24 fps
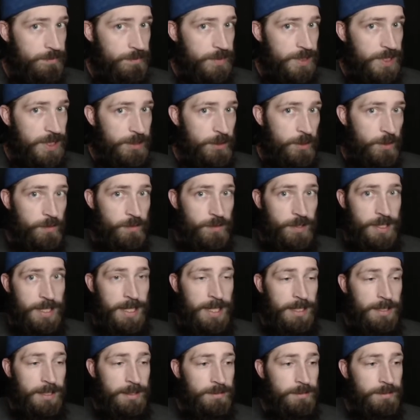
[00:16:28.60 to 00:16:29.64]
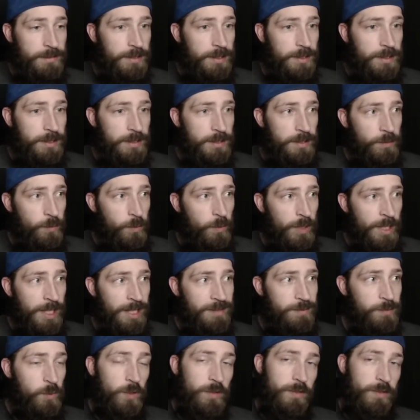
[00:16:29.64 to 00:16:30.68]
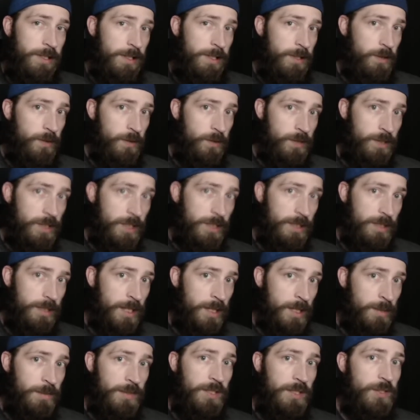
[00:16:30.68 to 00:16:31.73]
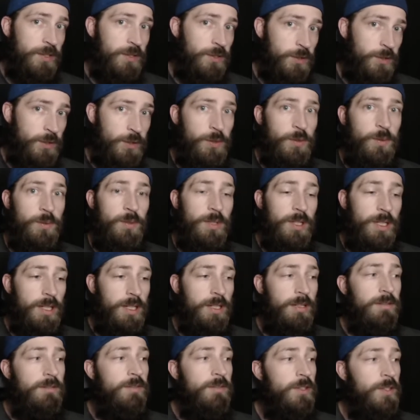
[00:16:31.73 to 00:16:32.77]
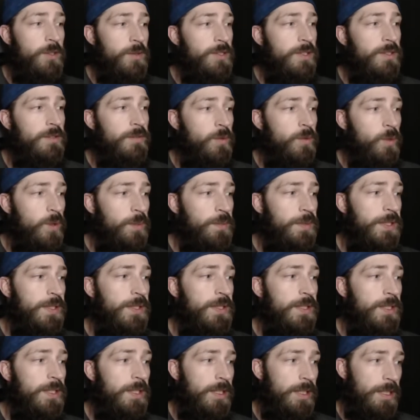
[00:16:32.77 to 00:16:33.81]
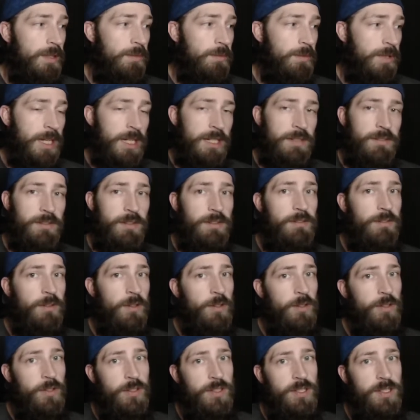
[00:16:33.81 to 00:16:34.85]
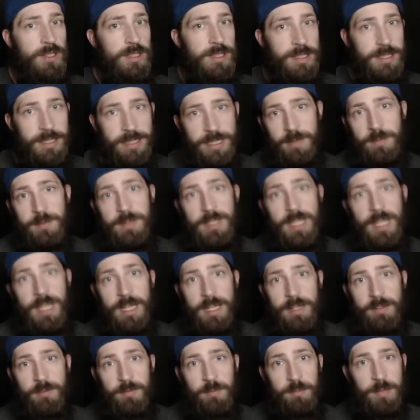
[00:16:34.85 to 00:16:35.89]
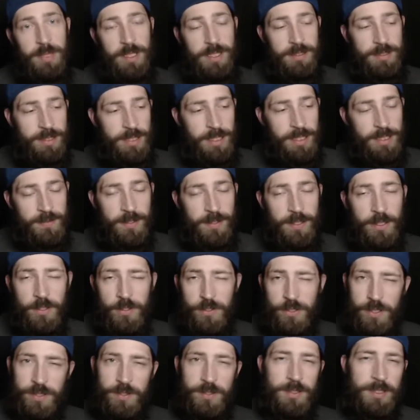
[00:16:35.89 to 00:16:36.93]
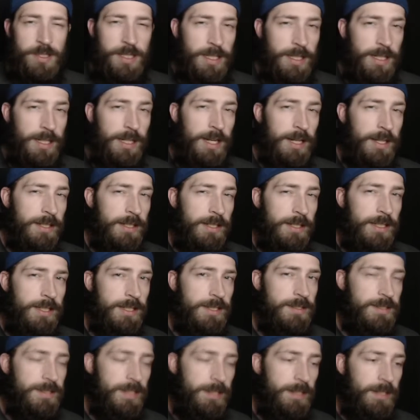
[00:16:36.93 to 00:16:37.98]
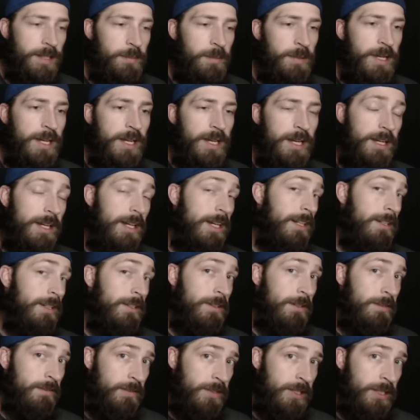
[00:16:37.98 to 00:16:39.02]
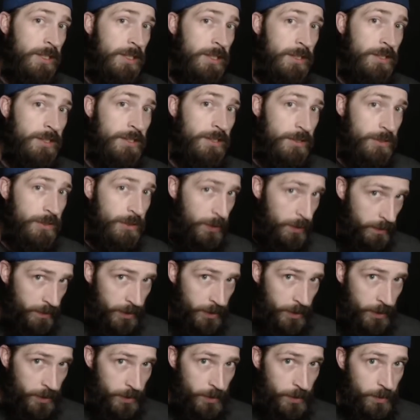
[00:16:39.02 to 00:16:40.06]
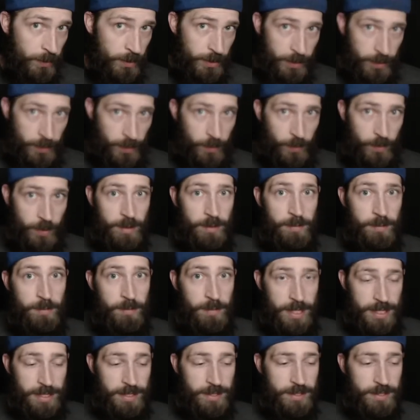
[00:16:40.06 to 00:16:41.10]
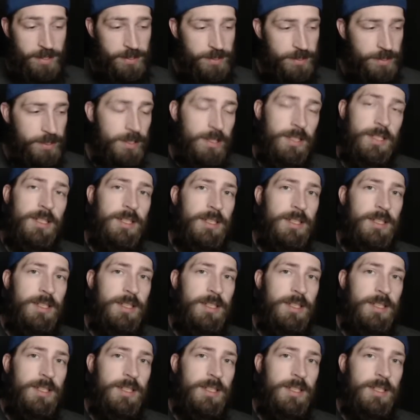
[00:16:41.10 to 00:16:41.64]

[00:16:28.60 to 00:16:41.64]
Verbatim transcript: stay tuned for that. We'll have more videos coming soon of using Foreman, um, kind of a further deep dive, but today's video is just to get it, how to get it set up and configured to view your miners.